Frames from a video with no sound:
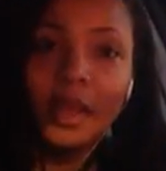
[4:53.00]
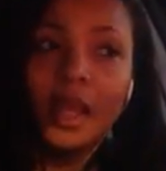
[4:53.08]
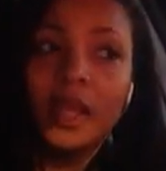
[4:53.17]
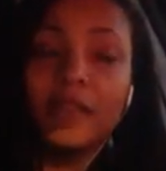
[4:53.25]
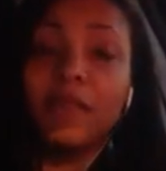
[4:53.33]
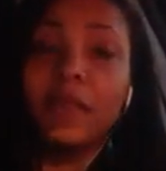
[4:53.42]

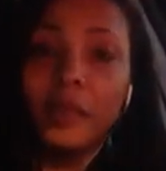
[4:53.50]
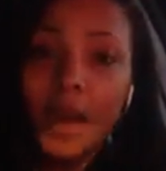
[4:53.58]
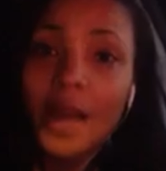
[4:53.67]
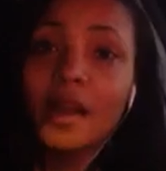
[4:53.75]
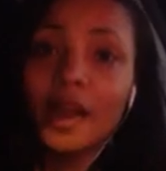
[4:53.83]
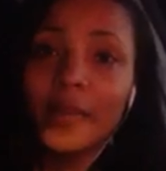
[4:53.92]
And if
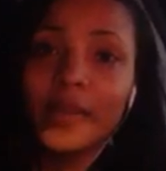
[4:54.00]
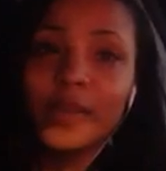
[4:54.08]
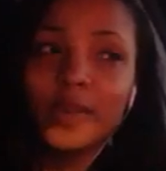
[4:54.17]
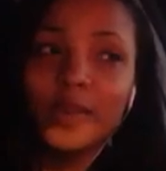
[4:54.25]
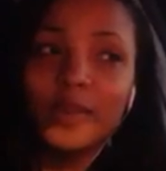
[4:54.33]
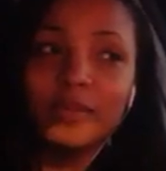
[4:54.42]
my current
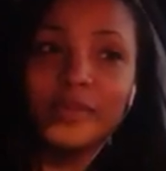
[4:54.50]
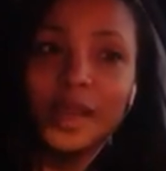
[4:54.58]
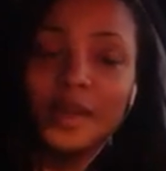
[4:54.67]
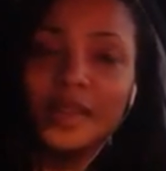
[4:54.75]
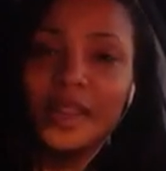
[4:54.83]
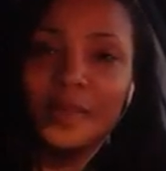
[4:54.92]
dude
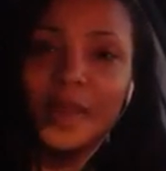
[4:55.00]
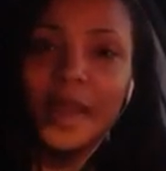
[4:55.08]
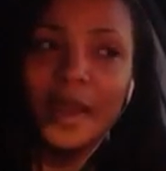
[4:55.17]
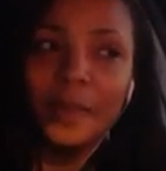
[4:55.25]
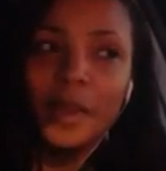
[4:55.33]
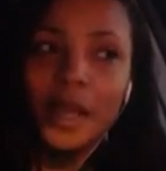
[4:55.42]
don't keep me
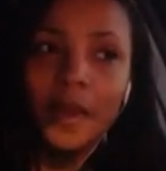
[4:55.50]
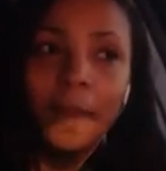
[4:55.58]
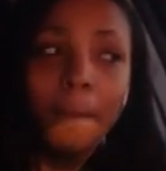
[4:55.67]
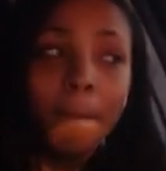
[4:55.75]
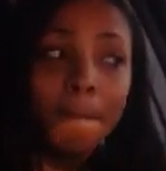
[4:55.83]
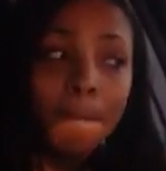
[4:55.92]
happy,
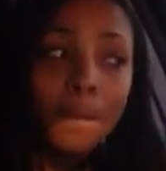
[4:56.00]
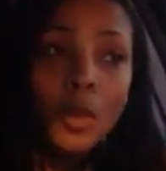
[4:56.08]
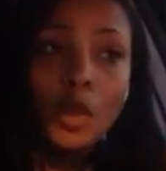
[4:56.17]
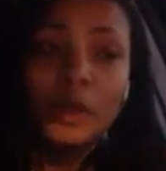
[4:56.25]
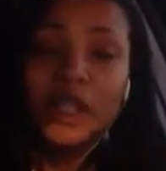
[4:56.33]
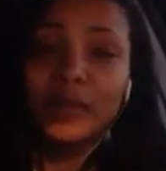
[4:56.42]

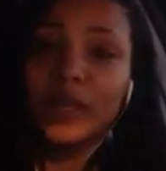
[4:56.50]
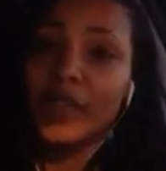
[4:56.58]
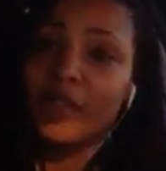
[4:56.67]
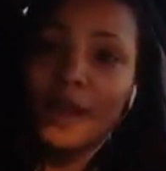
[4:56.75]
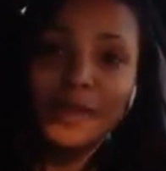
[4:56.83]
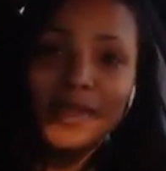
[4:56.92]
you best
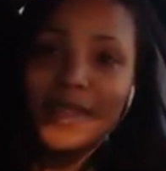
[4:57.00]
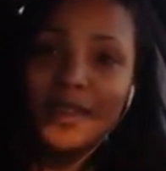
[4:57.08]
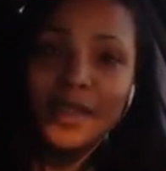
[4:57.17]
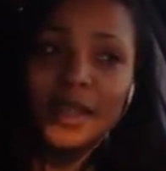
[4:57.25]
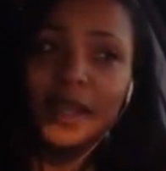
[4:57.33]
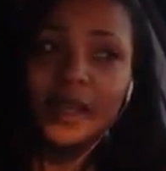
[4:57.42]
believe I'll be
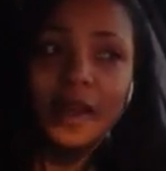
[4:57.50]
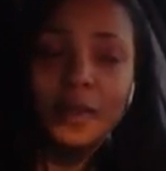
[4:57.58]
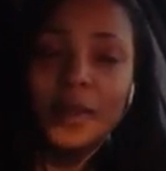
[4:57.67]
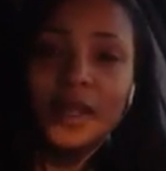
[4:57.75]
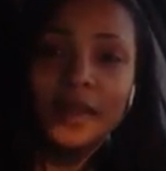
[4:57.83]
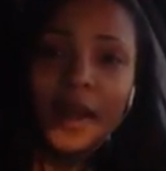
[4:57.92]
single again. I
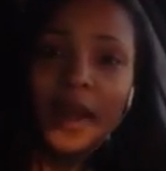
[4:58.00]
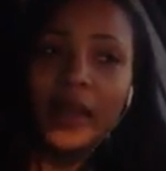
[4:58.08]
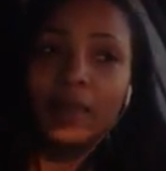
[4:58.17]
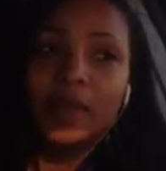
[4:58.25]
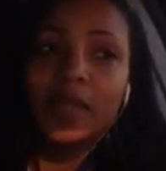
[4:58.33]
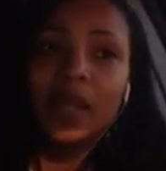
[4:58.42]
don't play no
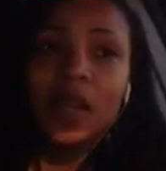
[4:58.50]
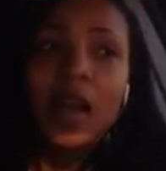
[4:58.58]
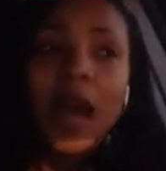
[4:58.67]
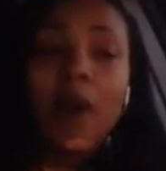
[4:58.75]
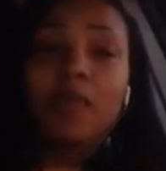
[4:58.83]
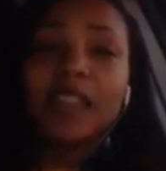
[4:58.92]
games.
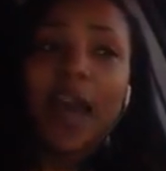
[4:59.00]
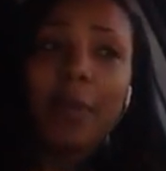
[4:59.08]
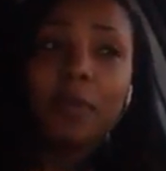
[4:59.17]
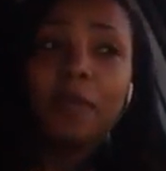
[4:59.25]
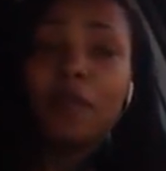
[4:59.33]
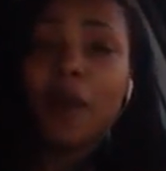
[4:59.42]
I was
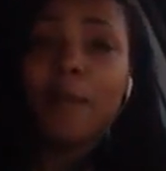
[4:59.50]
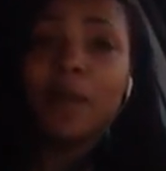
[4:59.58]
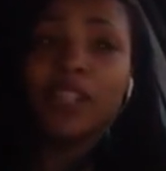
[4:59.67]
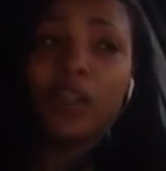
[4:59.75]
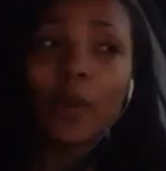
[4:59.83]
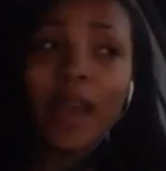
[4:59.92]
happy before I
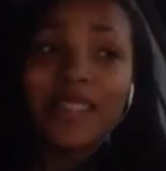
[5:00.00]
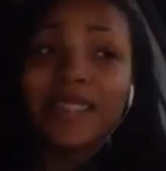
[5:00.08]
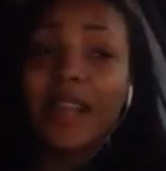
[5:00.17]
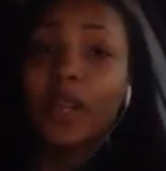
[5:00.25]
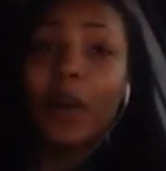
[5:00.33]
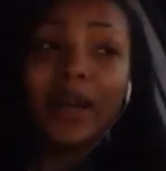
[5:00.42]
met your ass,
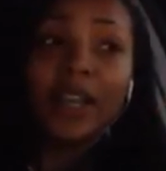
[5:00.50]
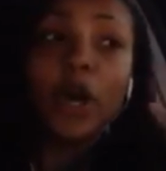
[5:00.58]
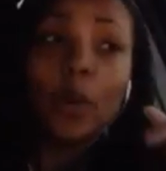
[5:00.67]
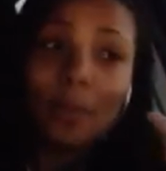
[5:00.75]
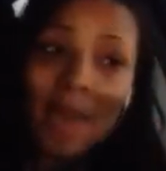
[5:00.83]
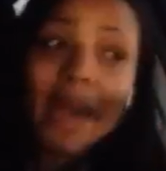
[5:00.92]
and I know how to
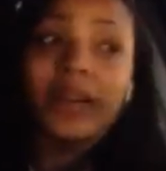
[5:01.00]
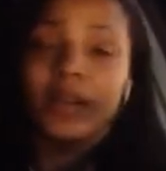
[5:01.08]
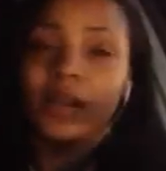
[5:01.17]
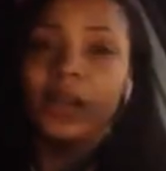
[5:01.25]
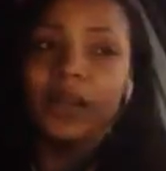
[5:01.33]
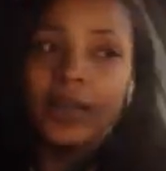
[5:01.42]
go back
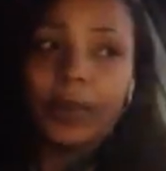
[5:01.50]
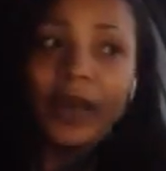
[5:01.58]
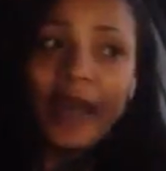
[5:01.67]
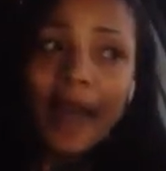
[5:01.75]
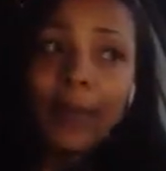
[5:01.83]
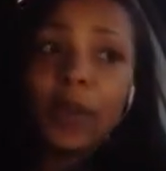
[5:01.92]
to
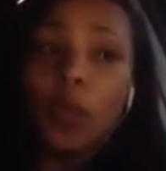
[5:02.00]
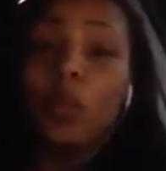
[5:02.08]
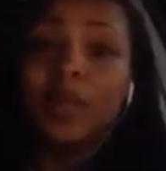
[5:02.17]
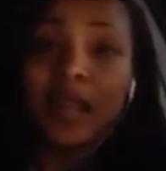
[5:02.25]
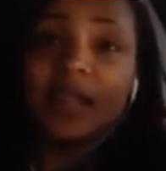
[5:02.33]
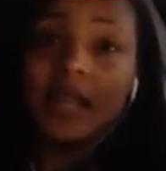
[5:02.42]
being happy
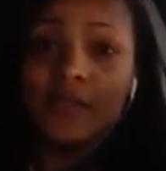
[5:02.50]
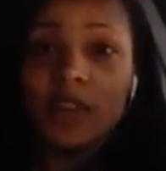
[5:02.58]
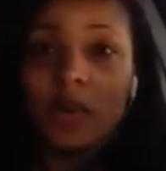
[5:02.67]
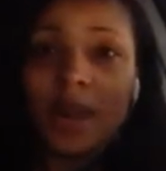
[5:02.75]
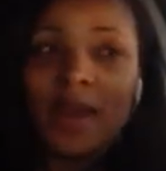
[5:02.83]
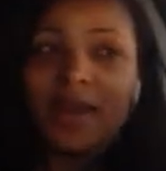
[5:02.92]
when I leave
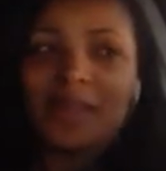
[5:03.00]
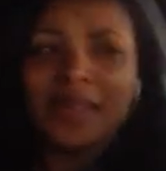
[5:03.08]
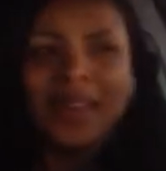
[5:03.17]
your ass.